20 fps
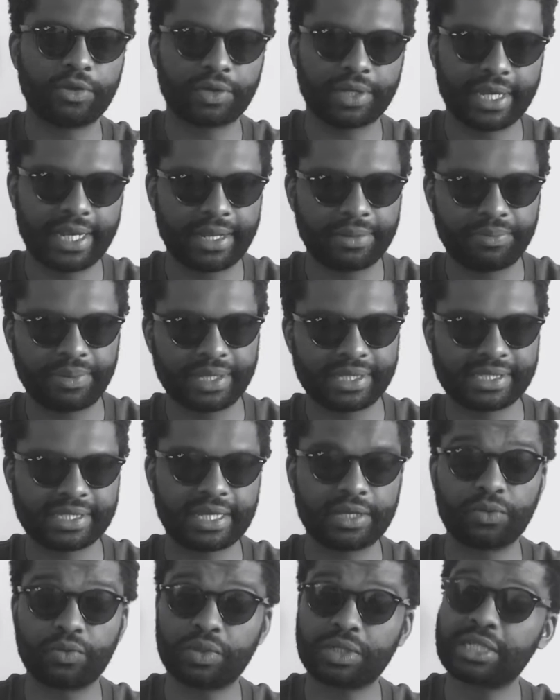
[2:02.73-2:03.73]

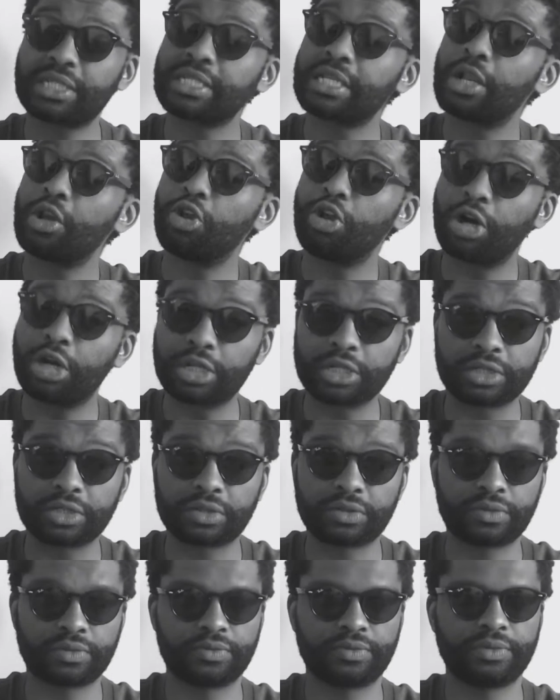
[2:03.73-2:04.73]
30%, which is a lot
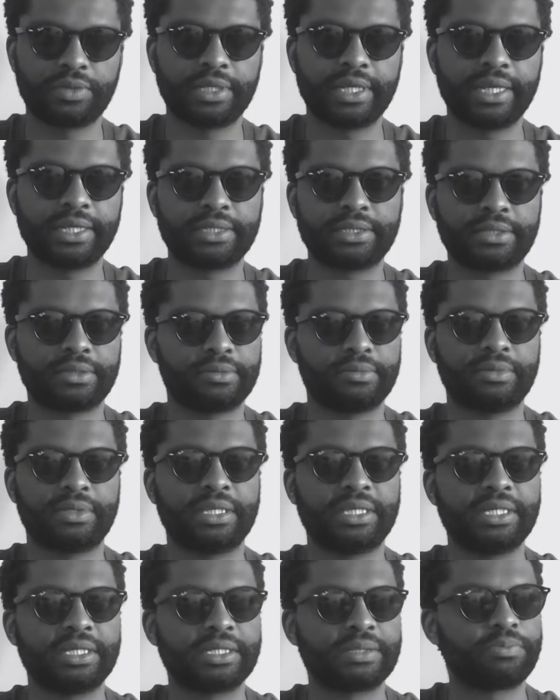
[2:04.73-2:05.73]
that
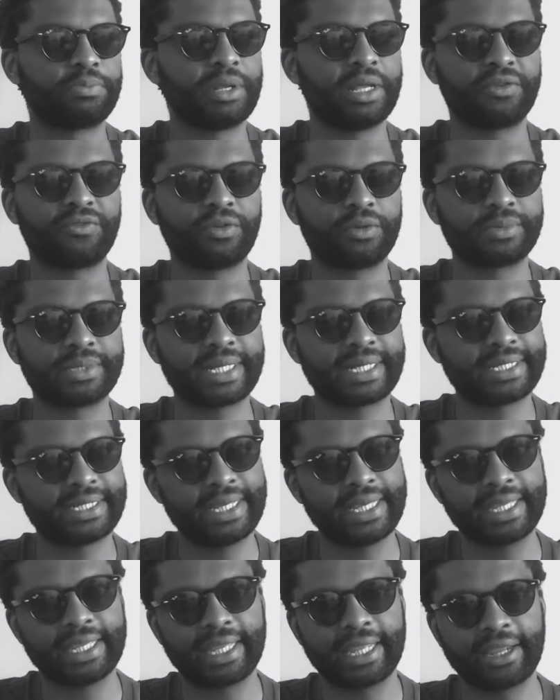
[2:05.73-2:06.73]
these platforms are
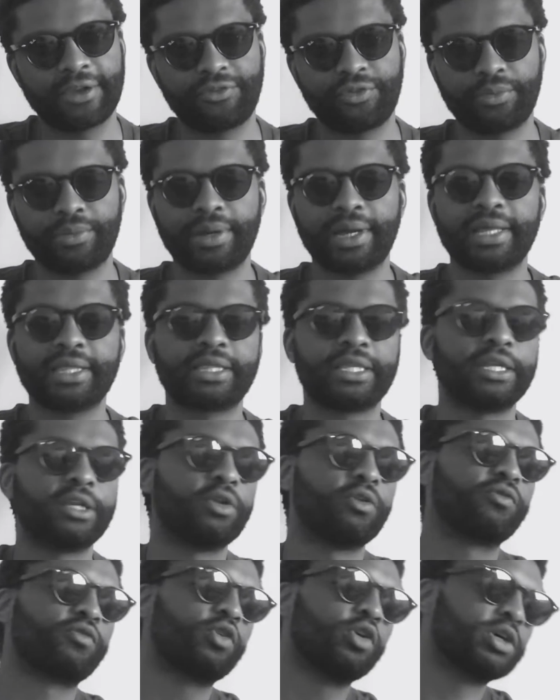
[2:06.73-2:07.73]
taking every month. And
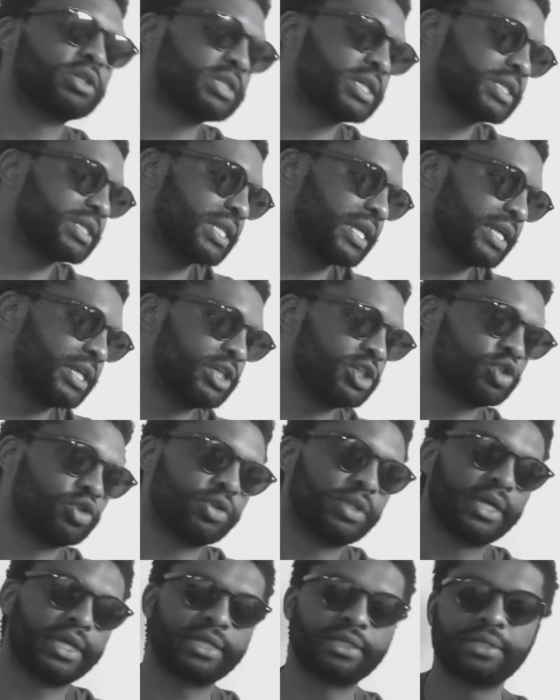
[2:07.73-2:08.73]
of course there's the issue
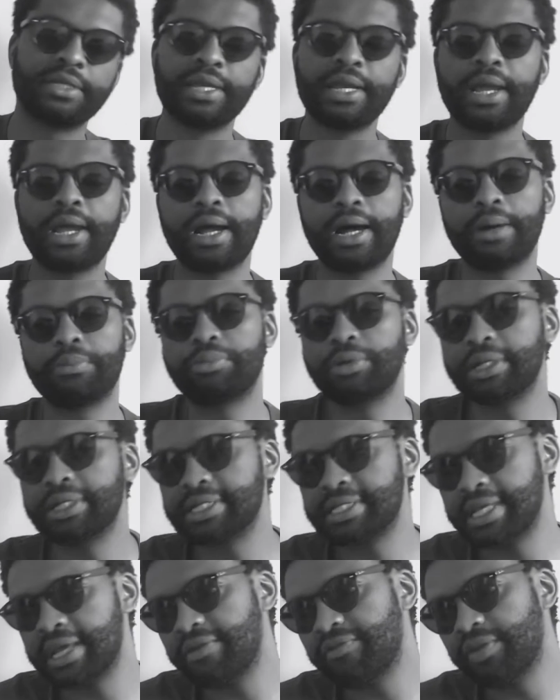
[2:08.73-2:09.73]
that Apple is
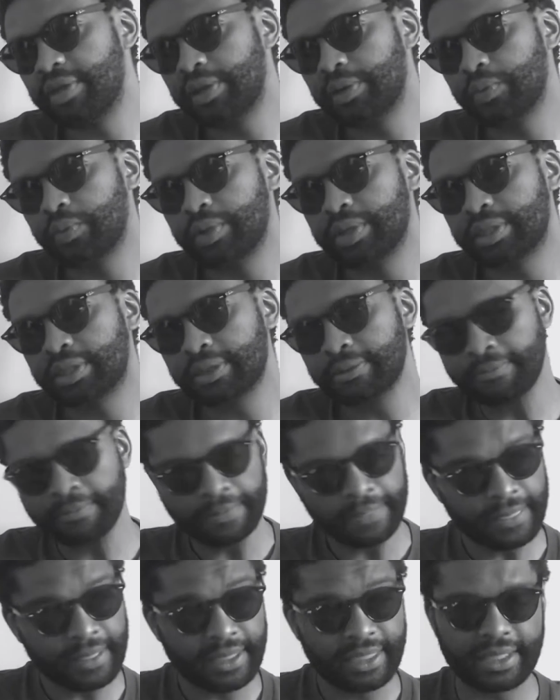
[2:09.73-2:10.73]
having with
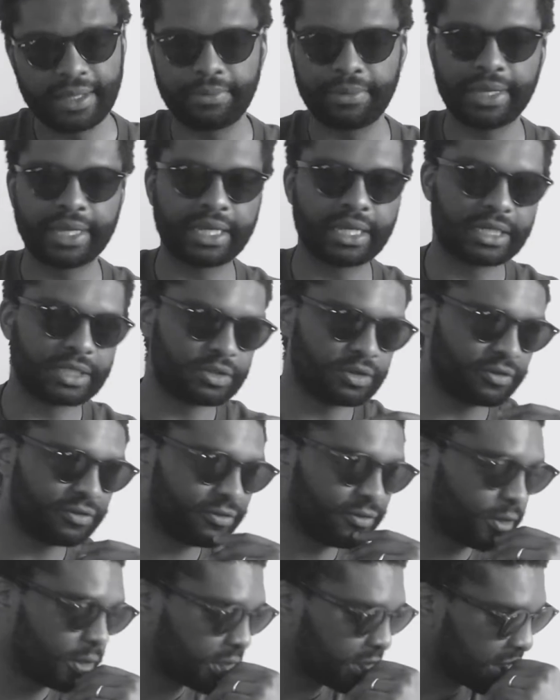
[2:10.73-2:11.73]
the makers of
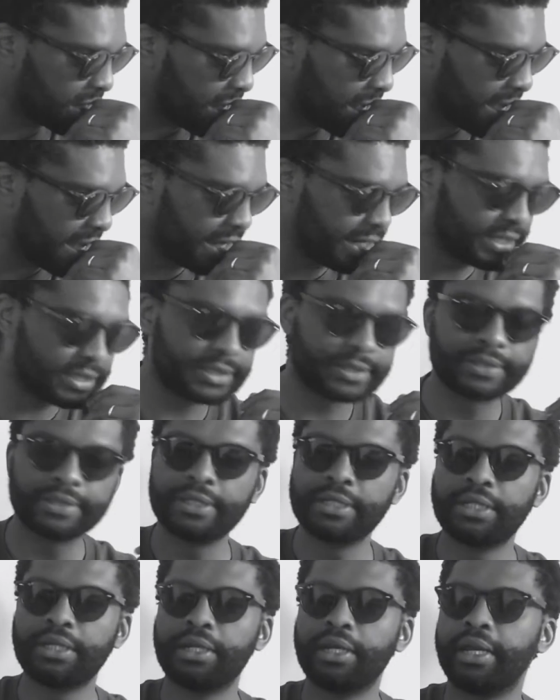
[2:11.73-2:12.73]
Fortnite,
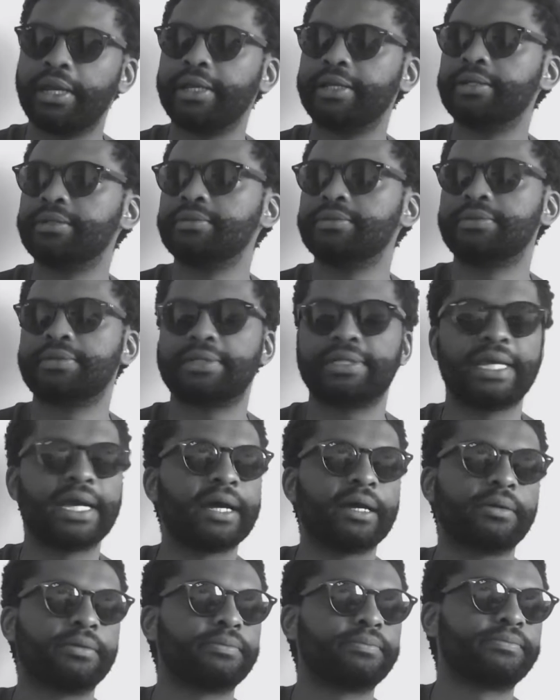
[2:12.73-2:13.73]
and yeah,
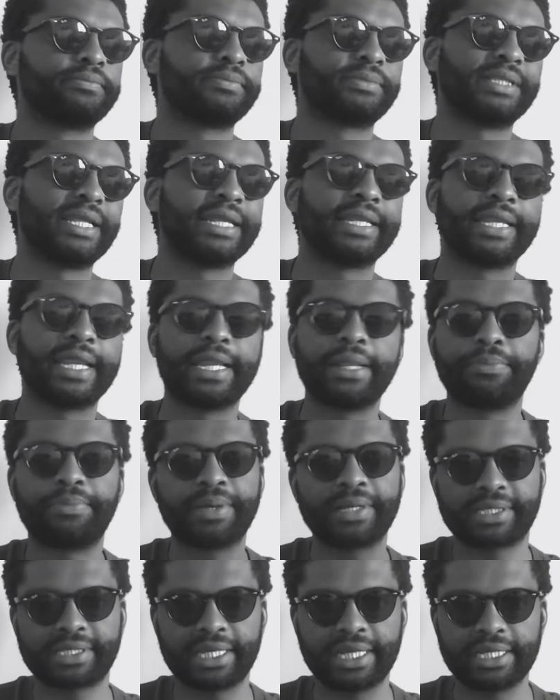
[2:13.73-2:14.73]
that
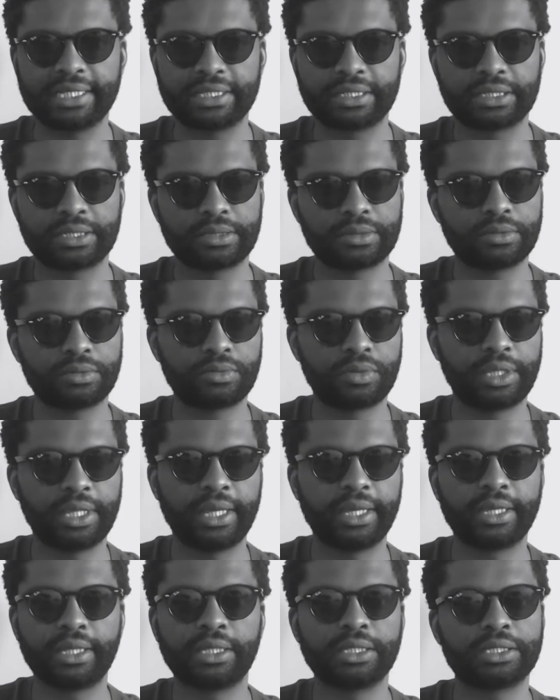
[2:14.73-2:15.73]
30%
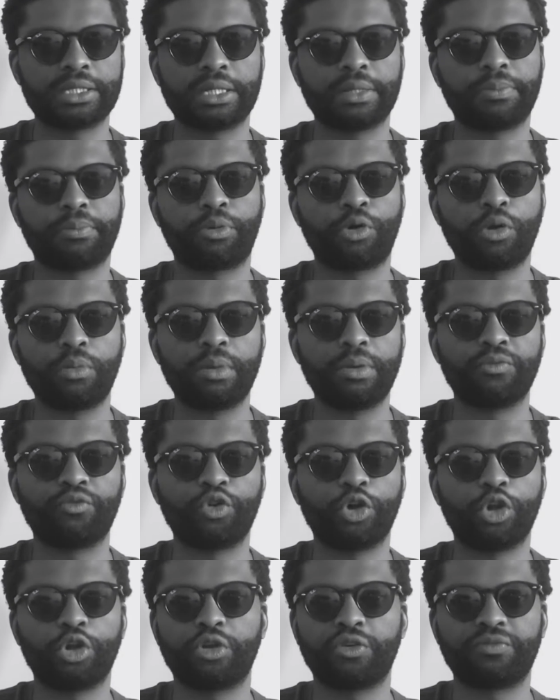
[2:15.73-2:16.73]
thing is a problem
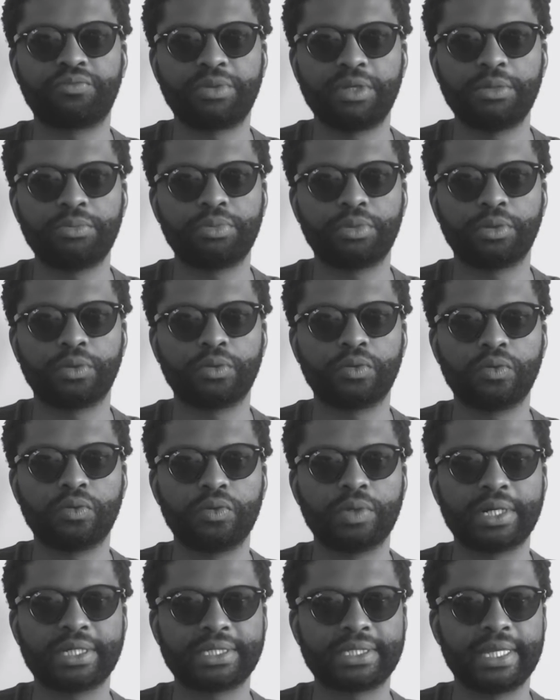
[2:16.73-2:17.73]
for a lot of people who
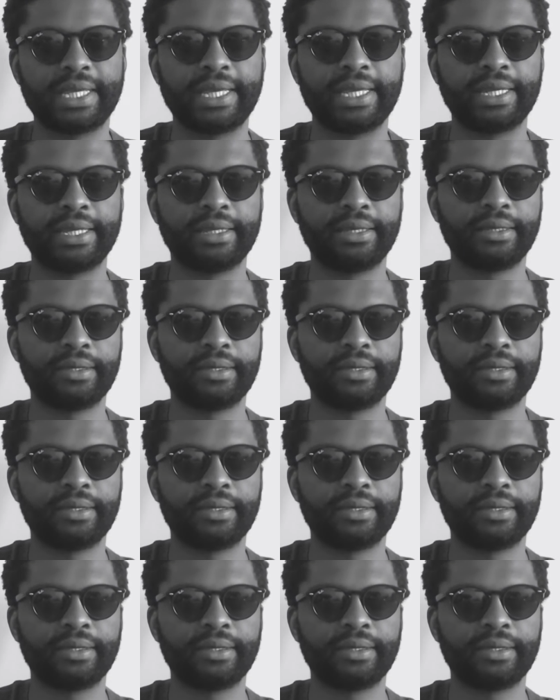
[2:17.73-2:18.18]
are saying